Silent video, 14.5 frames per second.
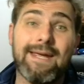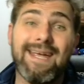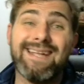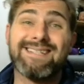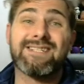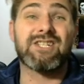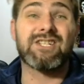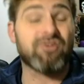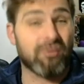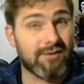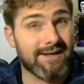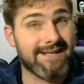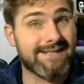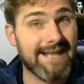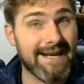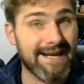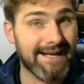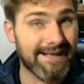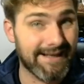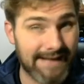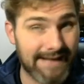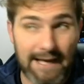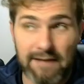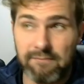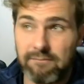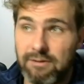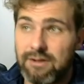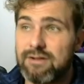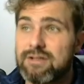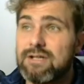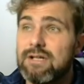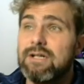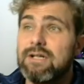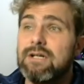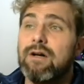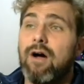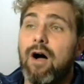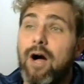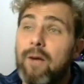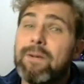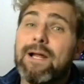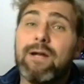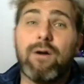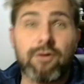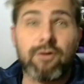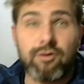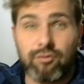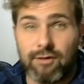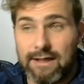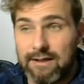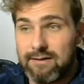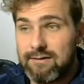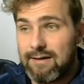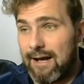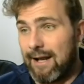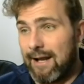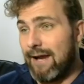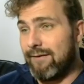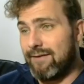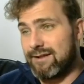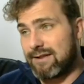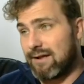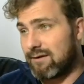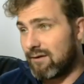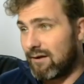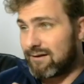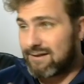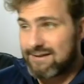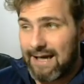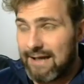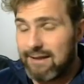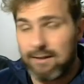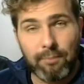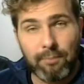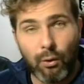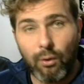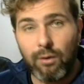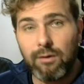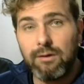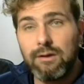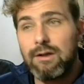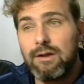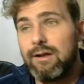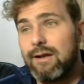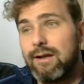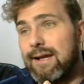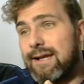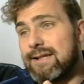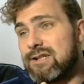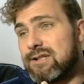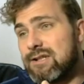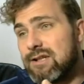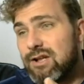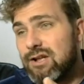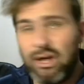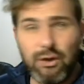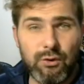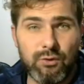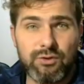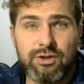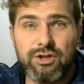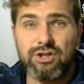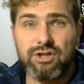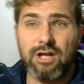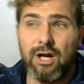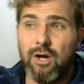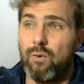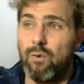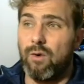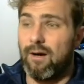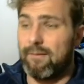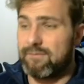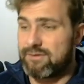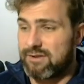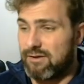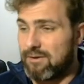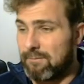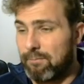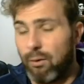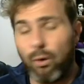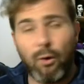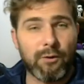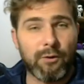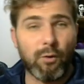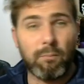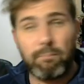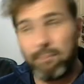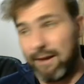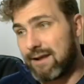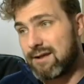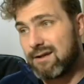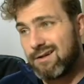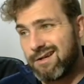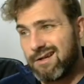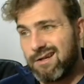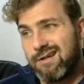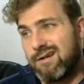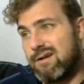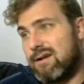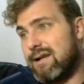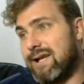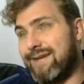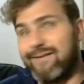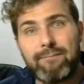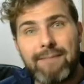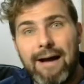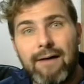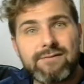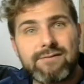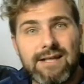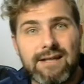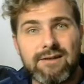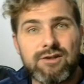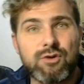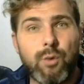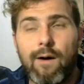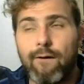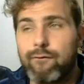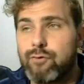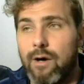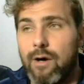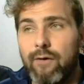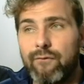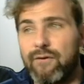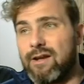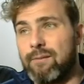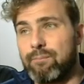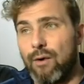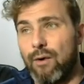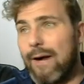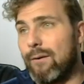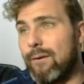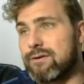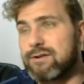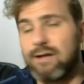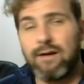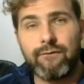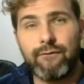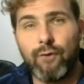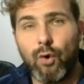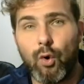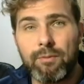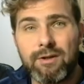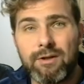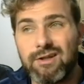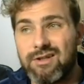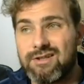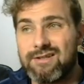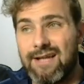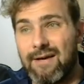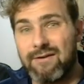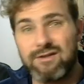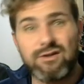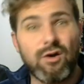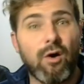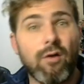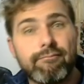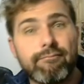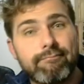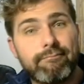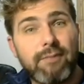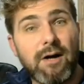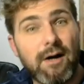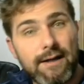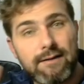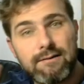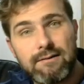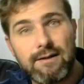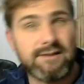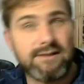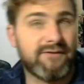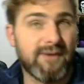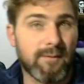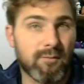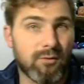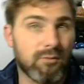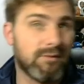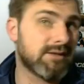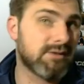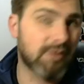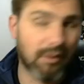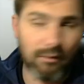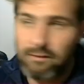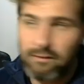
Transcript: is the strongest deck in the game, because I play a lot of green, and having something like Detain Deport is huge. You just go, well, I'm just going to deport your big Living Mountain 12/12 thing you brought out on turn 4, because now it's gone. Bye. It's ephemeral. It's gone.